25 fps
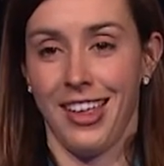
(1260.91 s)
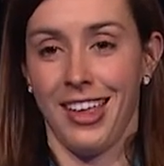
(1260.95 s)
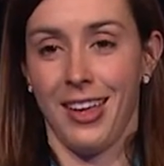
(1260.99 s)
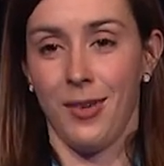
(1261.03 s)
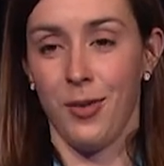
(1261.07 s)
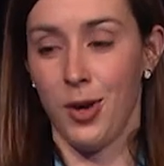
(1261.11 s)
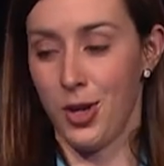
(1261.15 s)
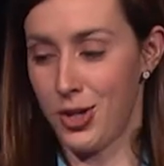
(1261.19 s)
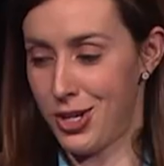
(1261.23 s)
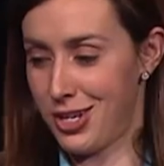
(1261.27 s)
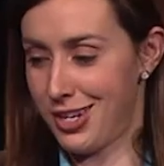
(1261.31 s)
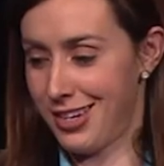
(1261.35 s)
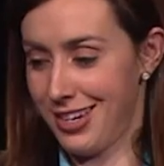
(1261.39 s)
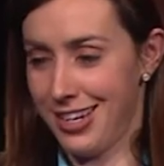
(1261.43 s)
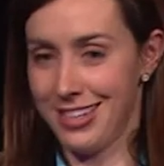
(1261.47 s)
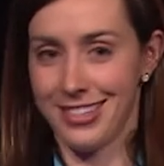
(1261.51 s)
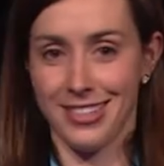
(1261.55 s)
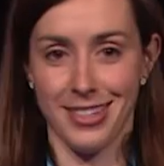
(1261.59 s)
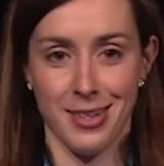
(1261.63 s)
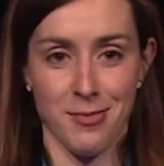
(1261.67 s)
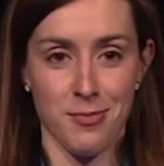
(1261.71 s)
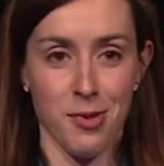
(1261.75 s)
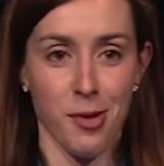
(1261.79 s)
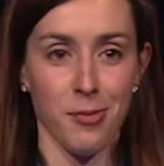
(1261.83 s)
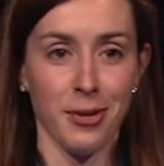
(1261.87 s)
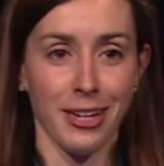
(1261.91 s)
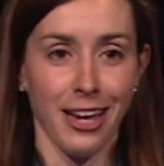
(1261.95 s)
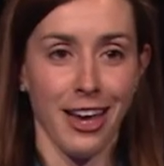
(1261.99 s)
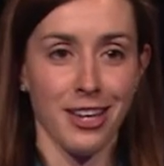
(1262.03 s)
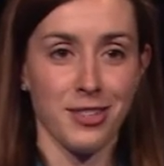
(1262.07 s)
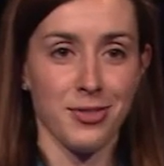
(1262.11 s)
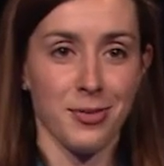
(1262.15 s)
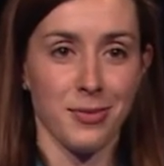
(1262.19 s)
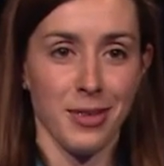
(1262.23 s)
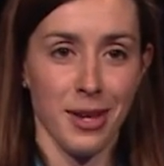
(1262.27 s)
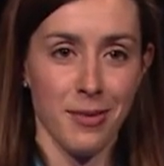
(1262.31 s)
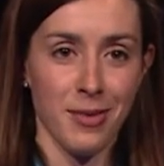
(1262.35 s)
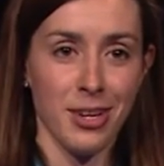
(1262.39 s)
which, as you can probably guess
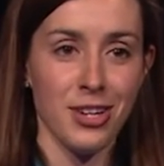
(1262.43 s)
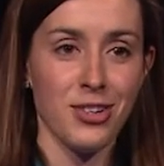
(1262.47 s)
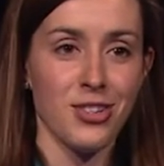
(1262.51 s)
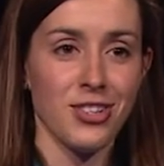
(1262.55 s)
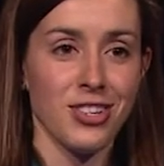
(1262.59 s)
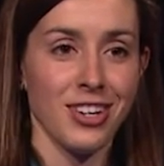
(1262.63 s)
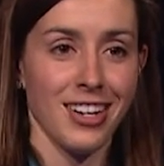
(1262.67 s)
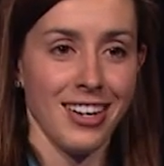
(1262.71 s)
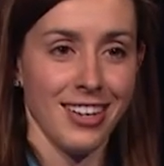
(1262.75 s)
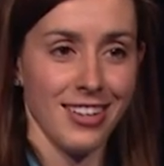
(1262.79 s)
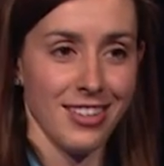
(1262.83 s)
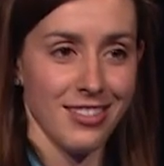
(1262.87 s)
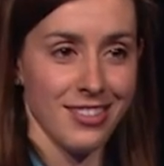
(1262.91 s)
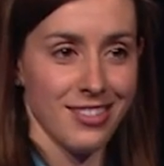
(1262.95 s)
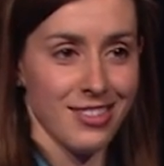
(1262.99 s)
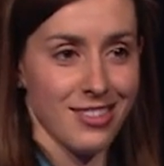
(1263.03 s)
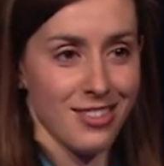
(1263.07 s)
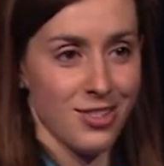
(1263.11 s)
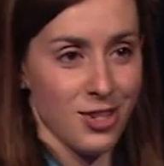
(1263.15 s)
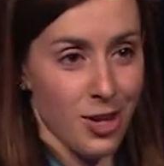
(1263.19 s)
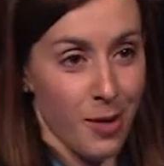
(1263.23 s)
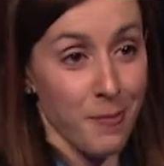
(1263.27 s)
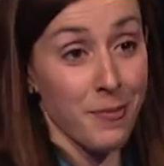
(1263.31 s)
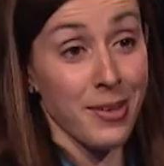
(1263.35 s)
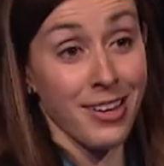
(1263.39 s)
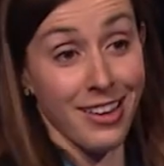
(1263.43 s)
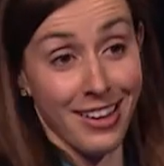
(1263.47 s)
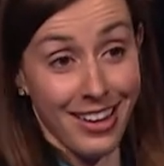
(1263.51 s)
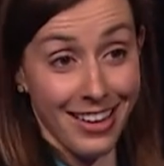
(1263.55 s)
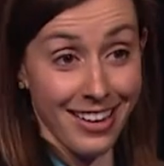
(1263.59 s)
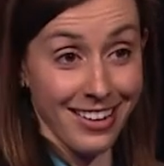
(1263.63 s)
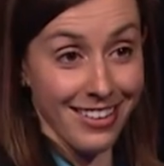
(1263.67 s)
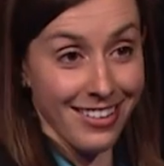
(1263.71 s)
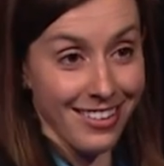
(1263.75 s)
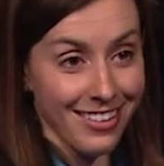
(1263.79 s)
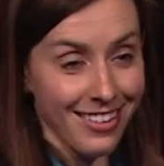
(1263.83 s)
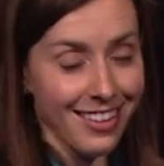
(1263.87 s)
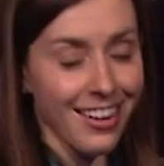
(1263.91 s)
from the image, is jumping
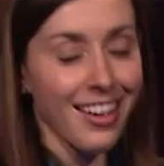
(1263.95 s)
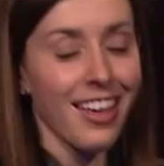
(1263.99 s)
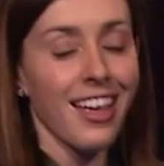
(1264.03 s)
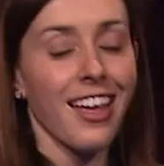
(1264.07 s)
in